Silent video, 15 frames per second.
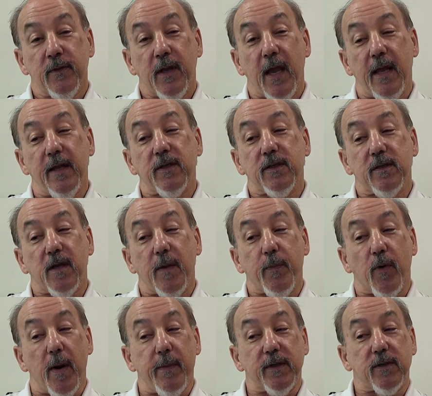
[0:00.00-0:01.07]
cannabis
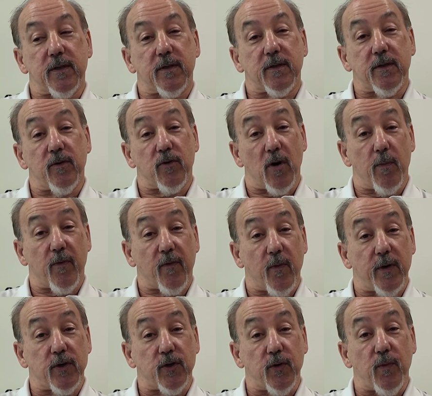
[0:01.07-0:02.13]
hyperemesis syndrome, for
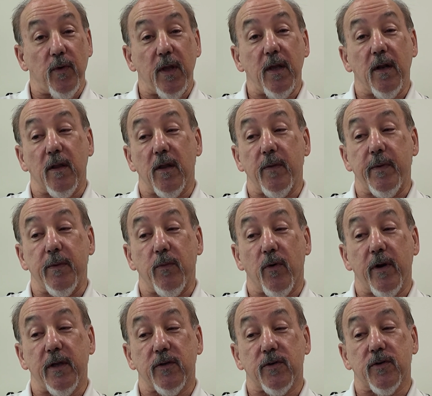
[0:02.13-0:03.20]
which you need a little bit
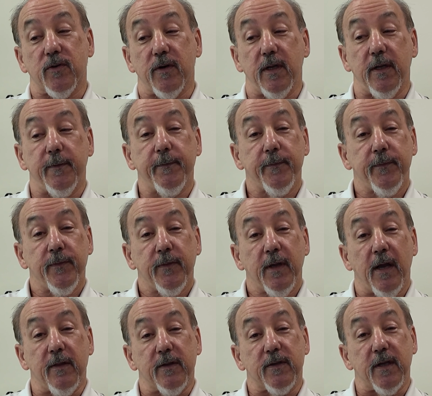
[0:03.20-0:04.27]
more history,
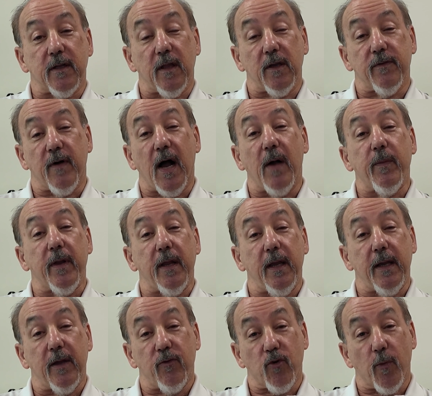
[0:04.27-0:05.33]
and the cyclic
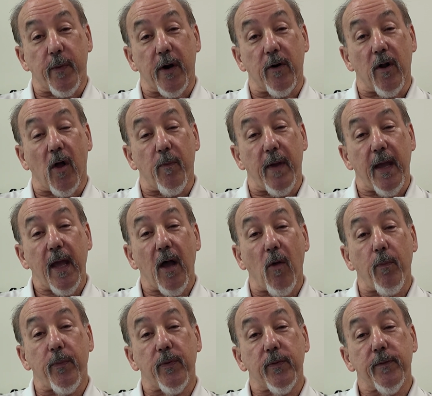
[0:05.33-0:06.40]
vomiting, and droperidol may
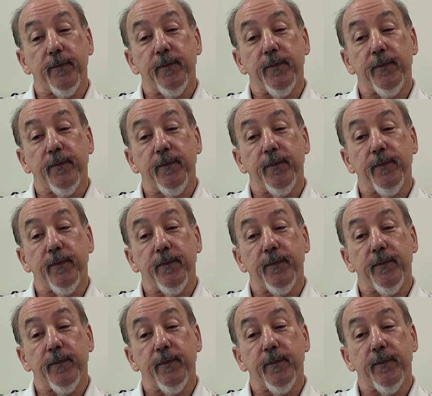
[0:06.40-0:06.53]
help.